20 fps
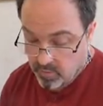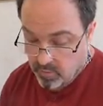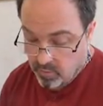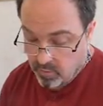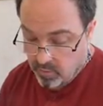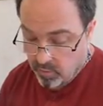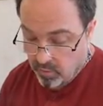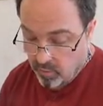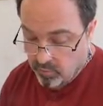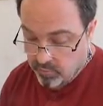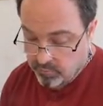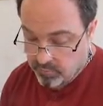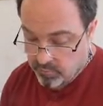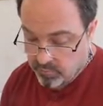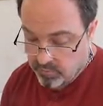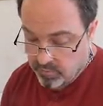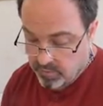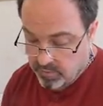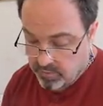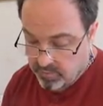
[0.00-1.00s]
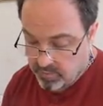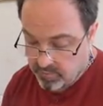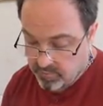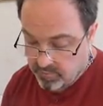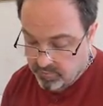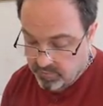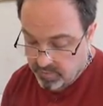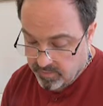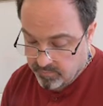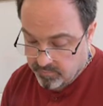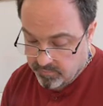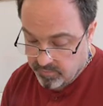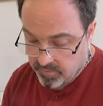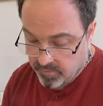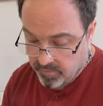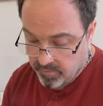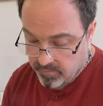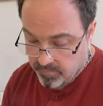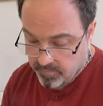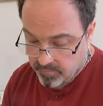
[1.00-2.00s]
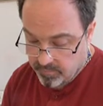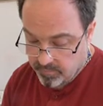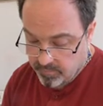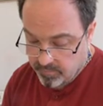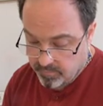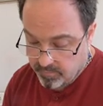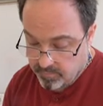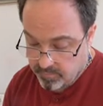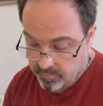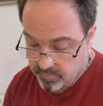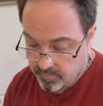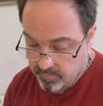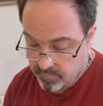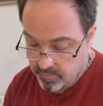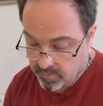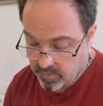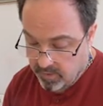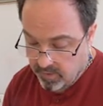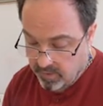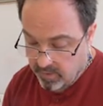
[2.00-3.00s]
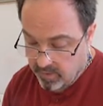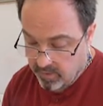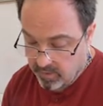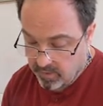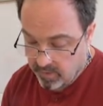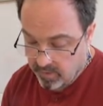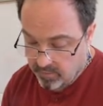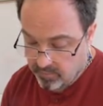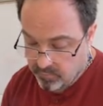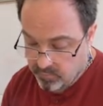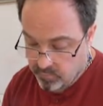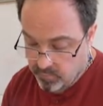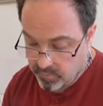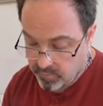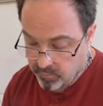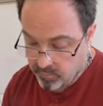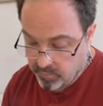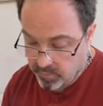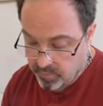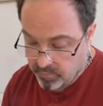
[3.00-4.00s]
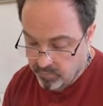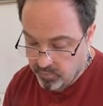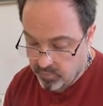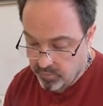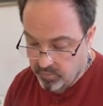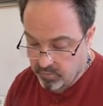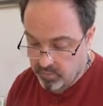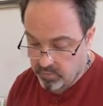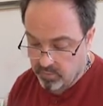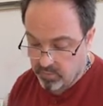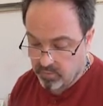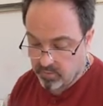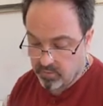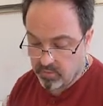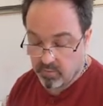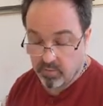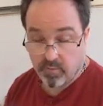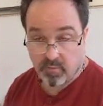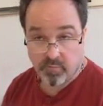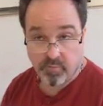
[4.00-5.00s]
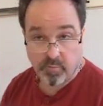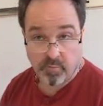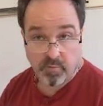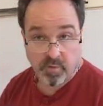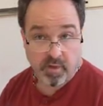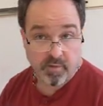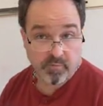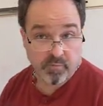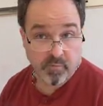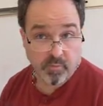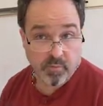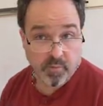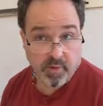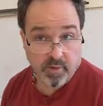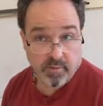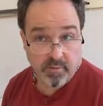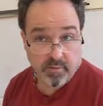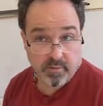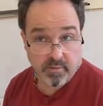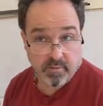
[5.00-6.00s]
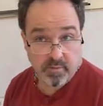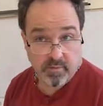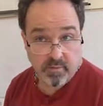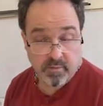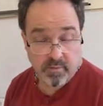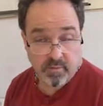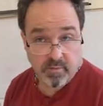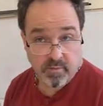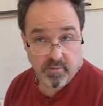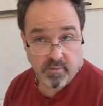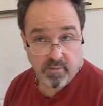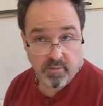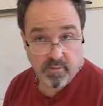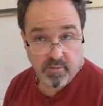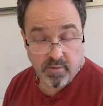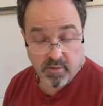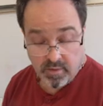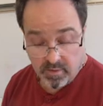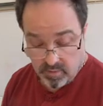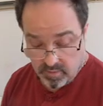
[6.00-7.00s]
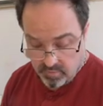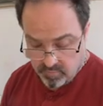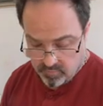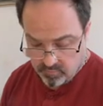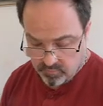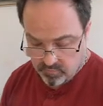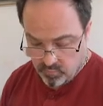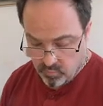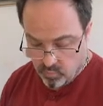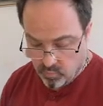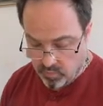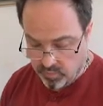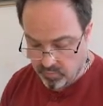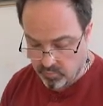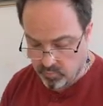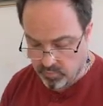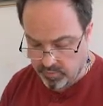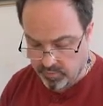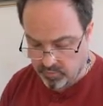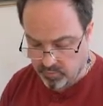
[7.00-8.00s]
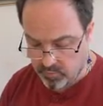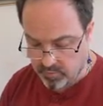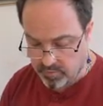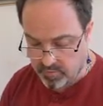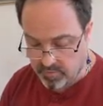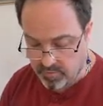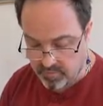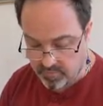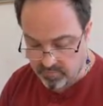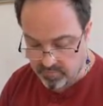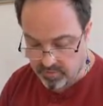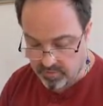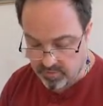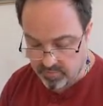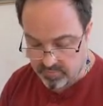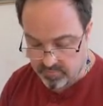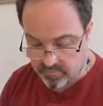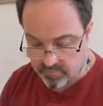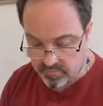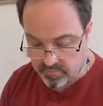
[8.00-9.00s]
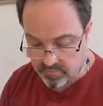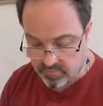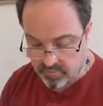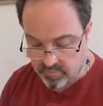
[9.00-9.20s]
are also done at the same time as we read a book from left to right. So what did we do in this case?